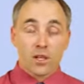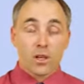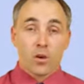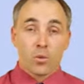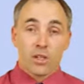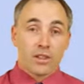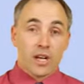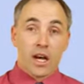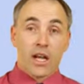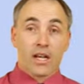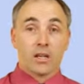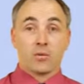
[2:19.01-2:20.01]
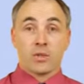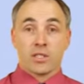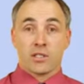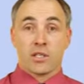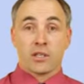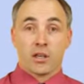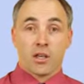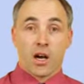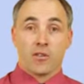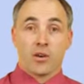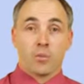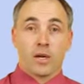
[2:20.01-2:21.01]
With diet, we see that a
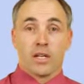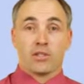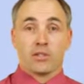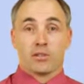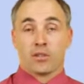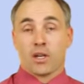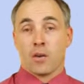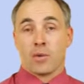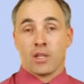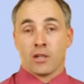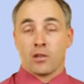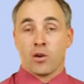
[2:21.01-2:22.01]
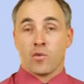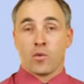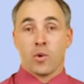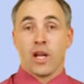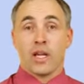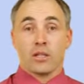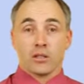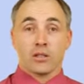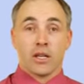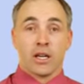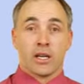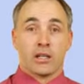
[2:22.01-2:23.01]
lot of our patients are coming in overweight,
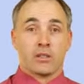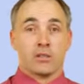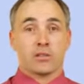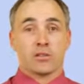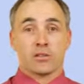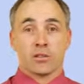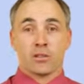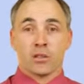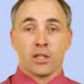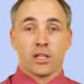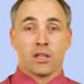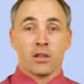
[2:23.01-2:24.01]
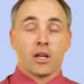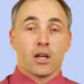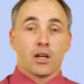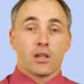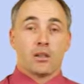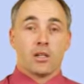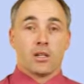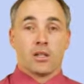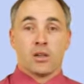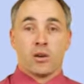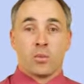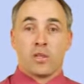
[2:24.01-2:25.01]
and certainly
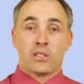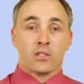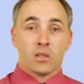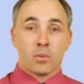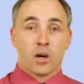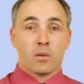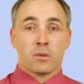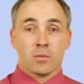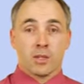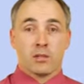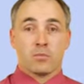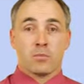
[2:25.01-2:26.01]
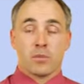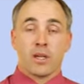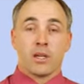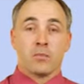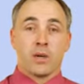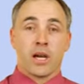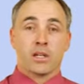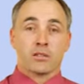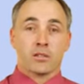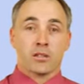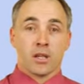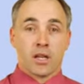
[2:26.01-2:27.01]
the obesity problem in
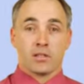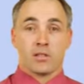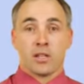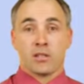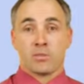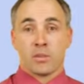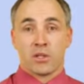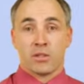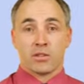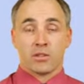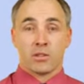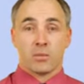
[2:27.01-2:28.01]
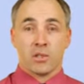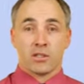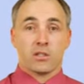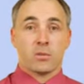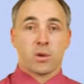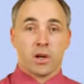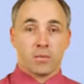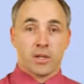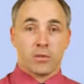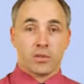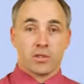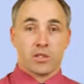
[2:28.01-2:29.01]
pets in the United States mirrors the obesity problem
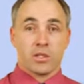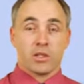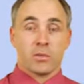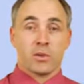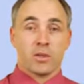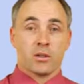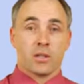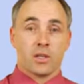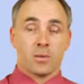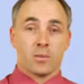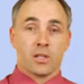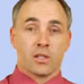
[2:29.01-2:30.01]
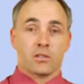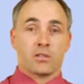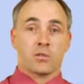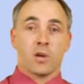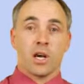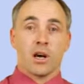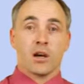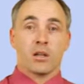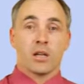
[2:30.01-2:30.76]
that we're seeing in human beings as well.